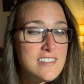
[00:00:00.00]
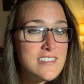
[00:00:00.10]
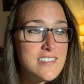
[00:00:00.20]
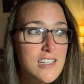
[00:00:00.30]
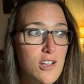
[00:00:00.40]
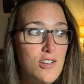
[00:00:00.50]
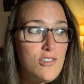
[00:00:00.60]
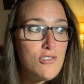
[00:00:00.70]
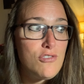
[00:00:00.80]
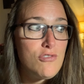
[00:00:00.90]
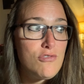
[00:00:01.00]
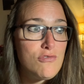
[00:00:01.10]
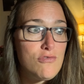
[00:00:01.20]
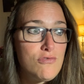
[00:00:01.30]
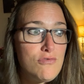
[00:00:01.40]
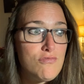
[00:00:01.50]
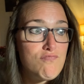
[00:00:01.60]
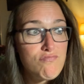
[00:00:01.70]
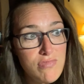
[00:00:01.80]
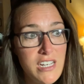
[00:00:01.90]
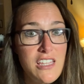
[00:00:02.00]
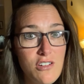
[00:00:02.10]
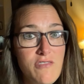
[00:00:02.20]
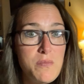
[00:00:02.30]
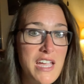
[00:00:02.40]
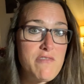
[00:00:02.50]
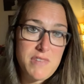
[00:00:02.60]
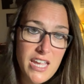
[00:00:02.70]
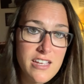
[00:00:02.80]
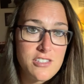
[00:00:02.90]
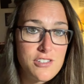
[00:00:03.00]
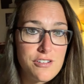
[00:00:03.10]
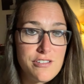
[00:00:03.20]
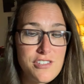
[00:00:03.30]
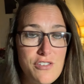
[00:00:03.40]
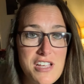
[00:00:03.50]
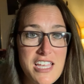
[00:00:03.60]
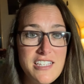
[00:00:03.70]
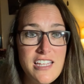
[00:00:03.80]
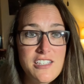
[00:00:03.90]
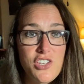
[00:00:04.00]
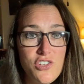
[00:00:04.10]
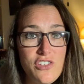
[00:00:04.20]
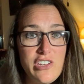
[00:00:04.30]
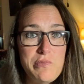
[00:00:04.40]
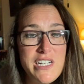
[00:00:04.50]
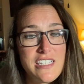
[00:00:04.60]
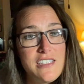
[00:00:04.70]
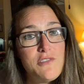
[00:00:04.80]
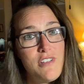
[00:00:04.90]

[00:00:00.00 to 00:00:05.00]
So neither of them gave me answers. So I guess that's good, but I still don't